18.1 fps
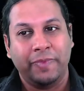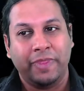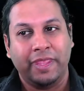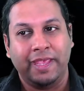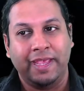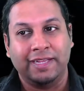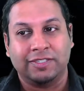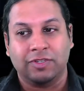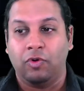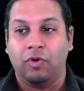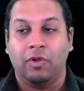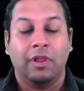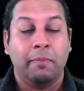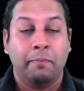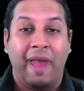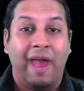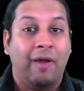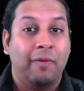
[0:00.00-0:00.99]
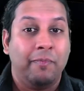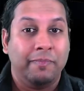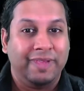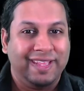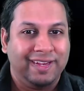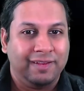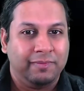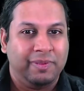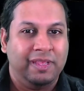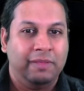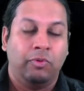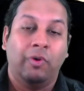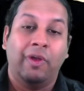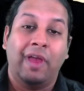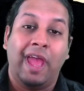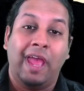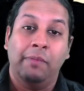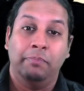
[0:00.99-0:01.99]
it's all about meeting
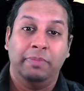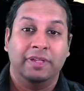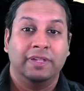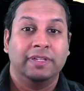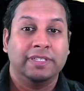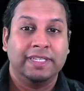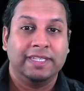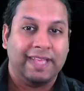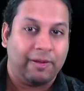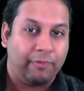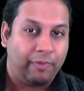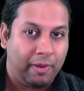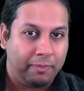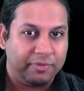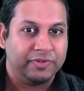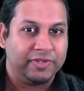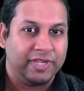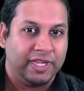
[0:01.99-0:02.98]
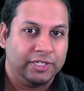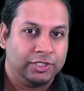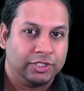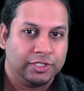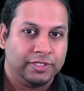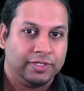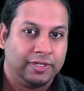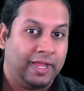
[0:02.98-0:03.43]
people and building that reputation.